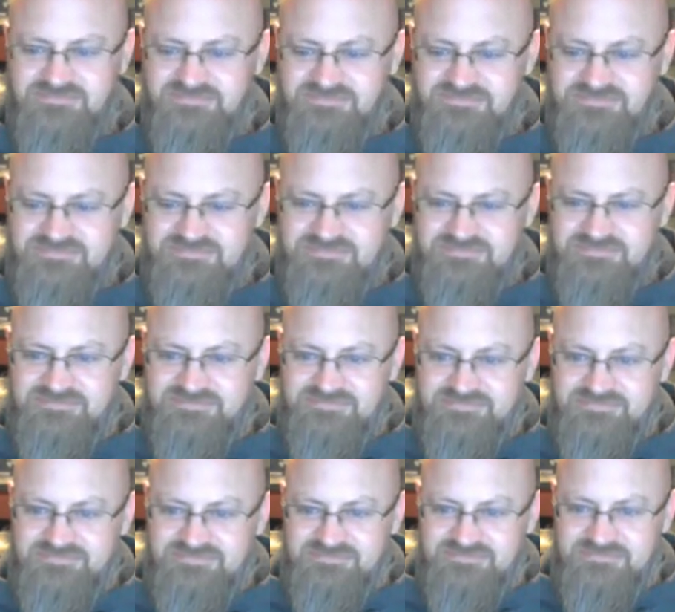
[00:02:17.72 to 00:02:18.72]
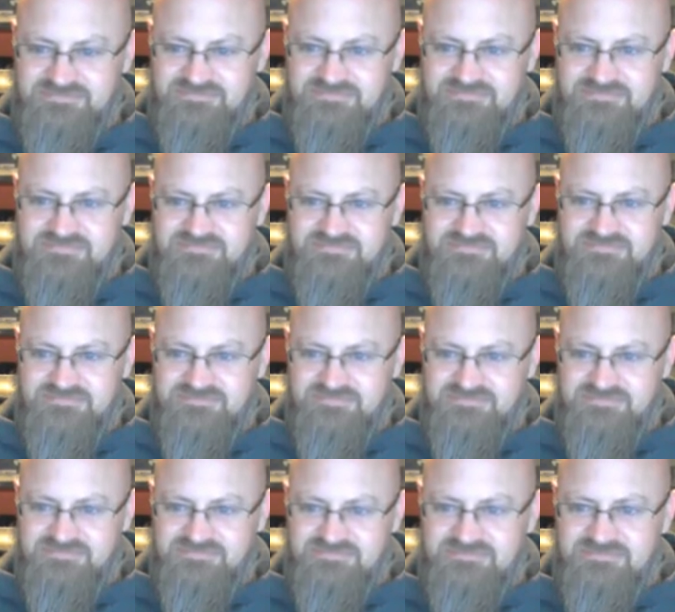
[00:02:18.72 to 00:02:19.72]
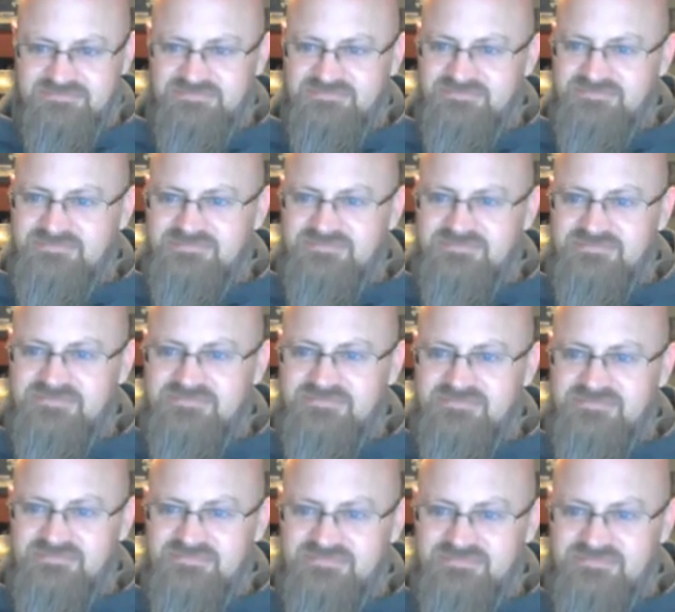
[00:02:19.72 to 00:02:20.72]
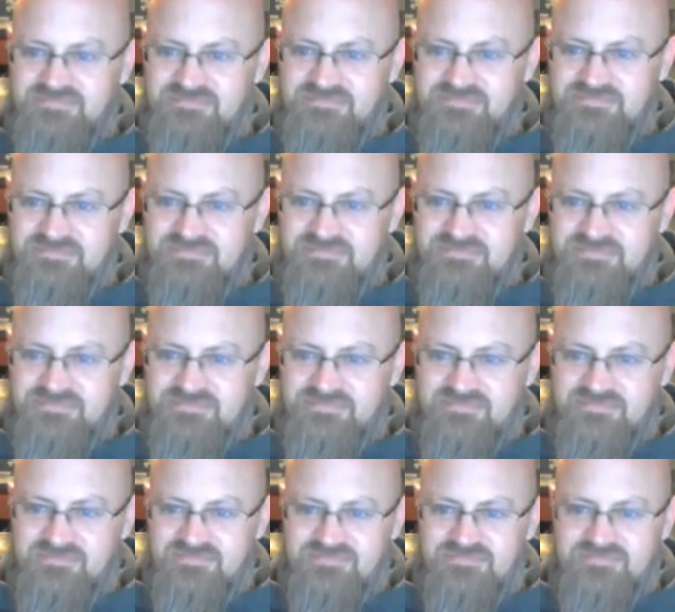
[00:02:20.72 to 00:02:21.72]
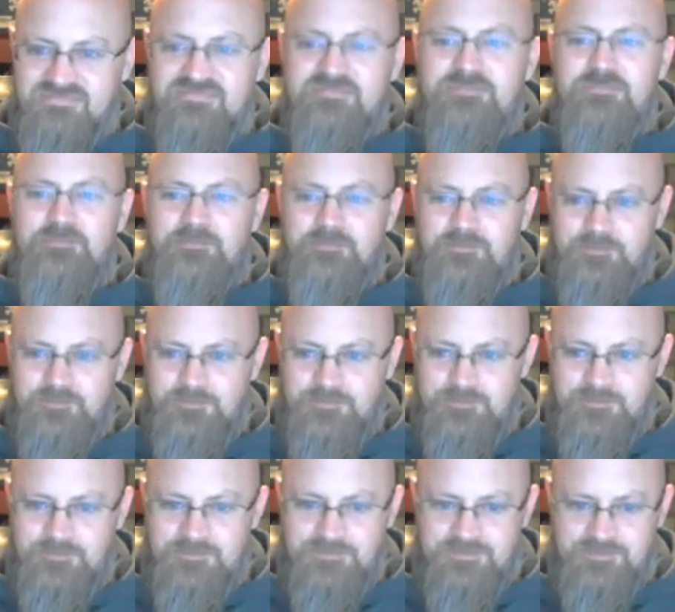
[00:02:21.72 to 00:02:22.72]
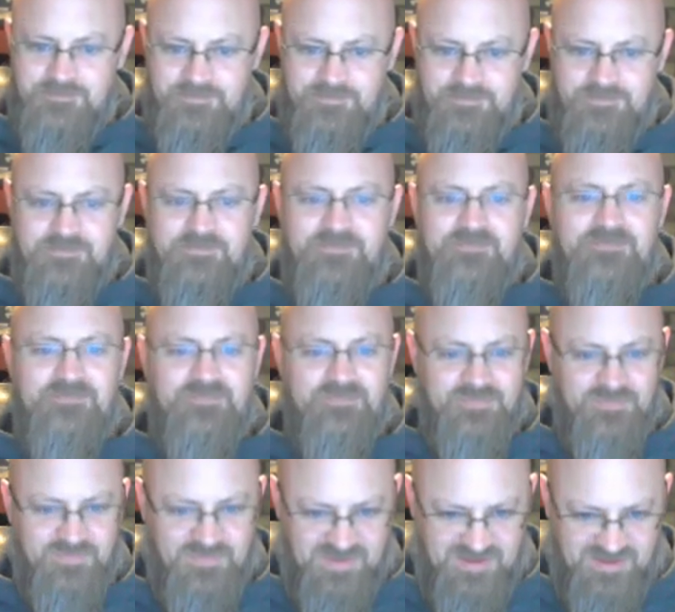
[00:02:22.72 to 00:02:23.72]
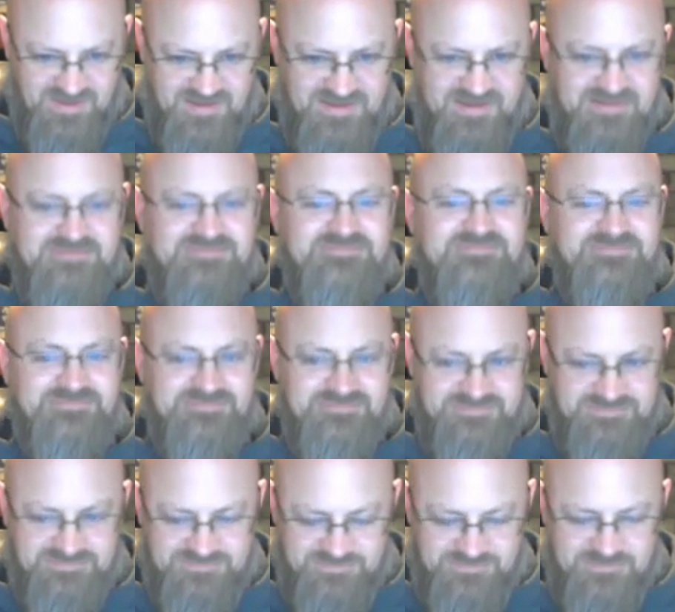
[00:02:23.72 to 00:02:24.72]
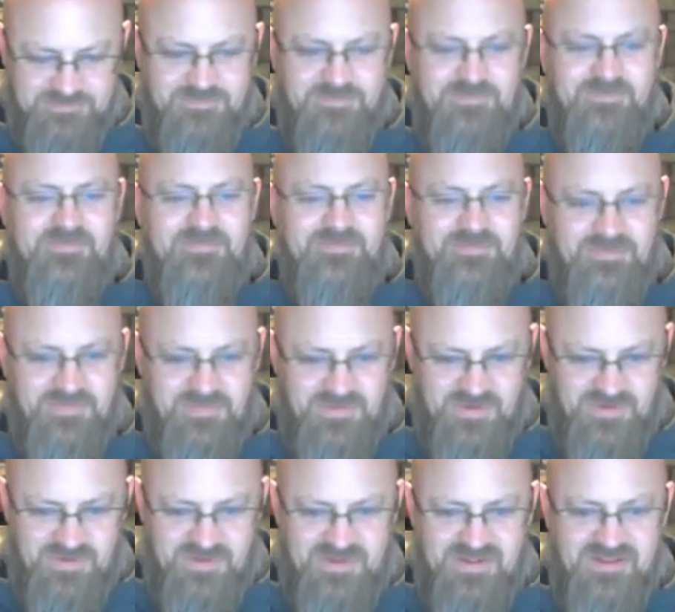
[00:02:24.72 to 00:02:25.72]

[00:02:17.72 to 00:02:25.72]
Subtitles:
This person isn't speaking.